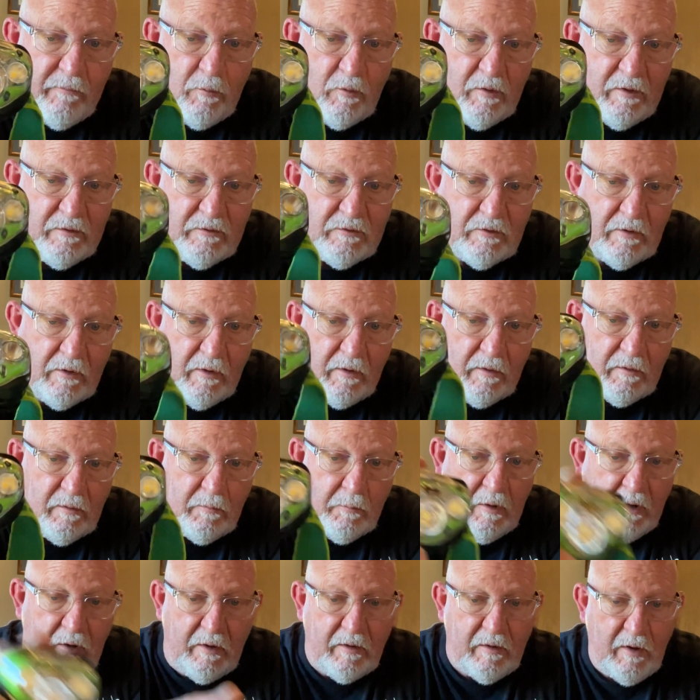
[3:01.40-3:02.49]
ones that are a little
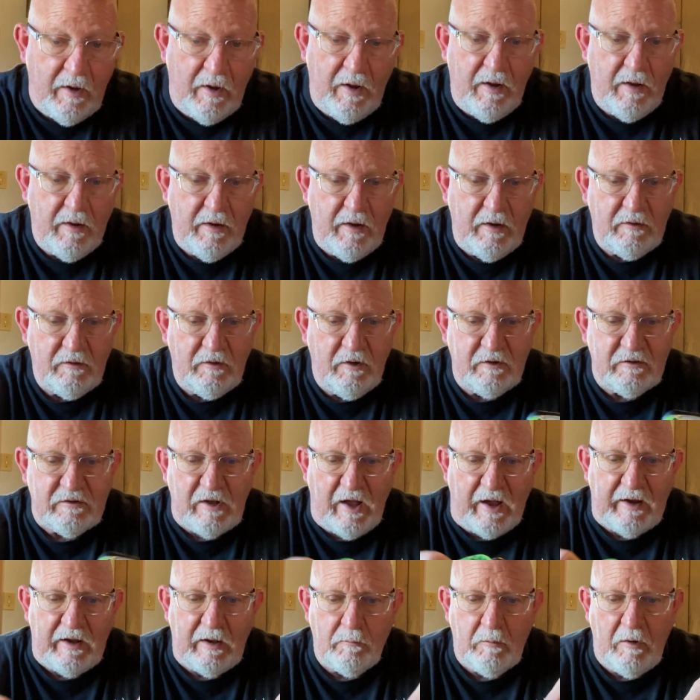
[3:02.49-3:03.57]
bit, it looks
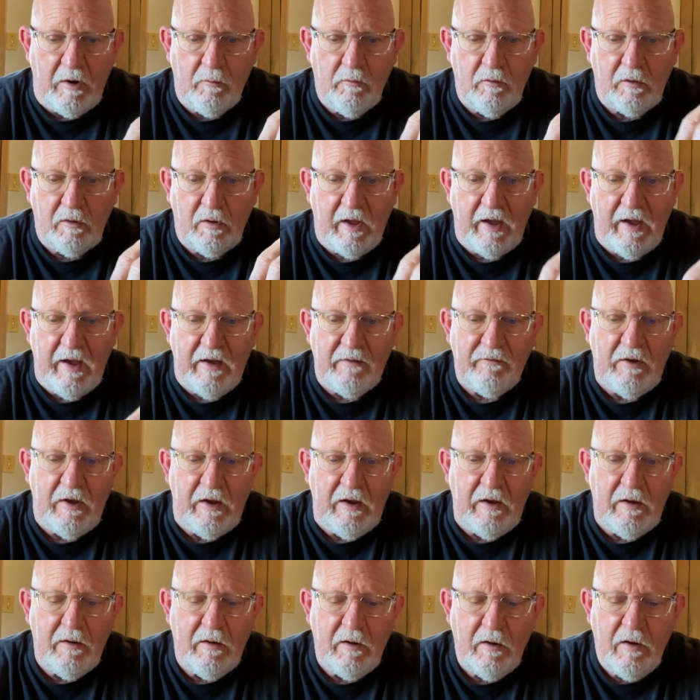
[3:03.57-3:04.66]
like it'd be real
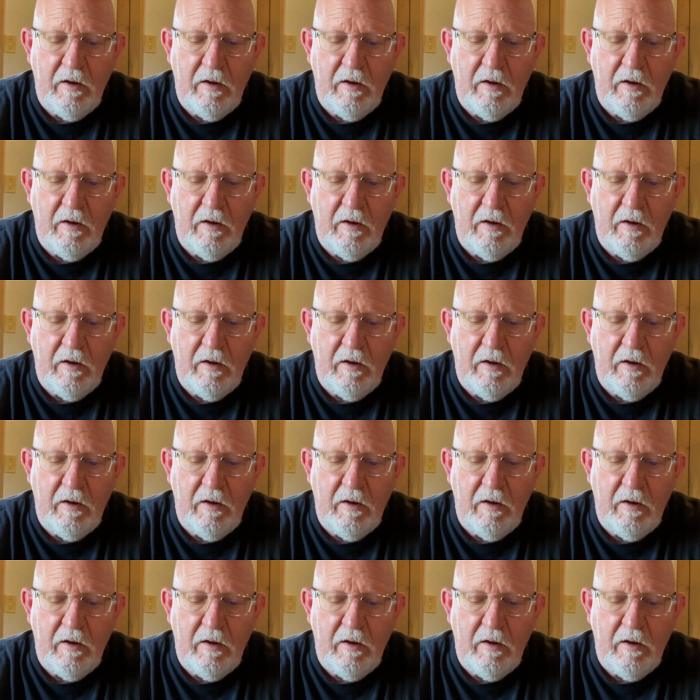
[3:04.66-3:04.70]
heavy,